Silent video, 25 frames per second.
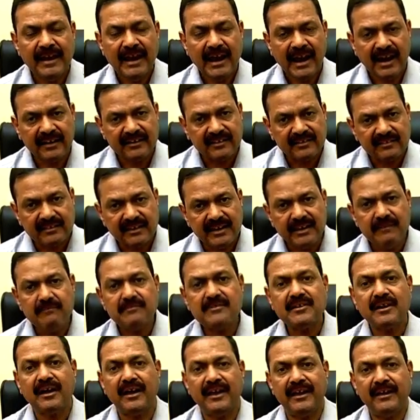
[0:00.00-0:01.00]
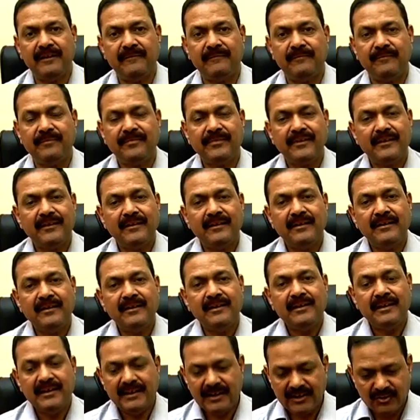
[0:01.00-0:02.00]
At the same time,
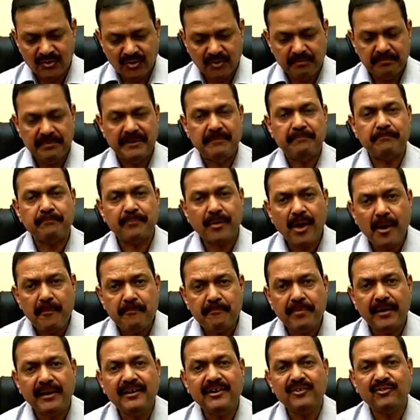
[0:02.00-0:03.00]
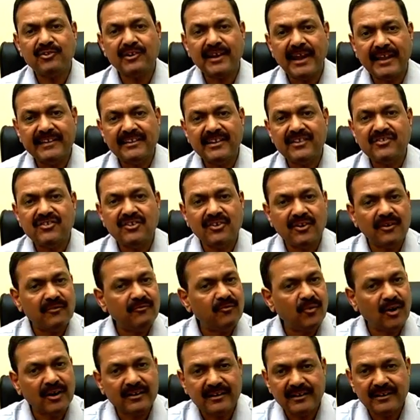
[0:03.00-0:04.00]
it would be proper utilization of
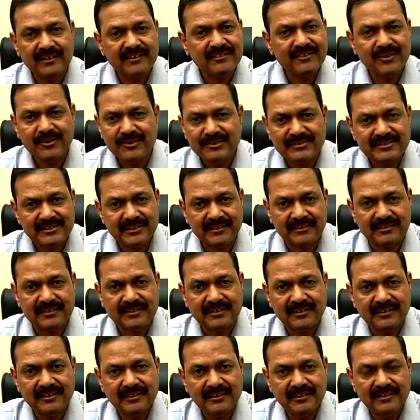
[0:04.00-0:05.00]
water resources.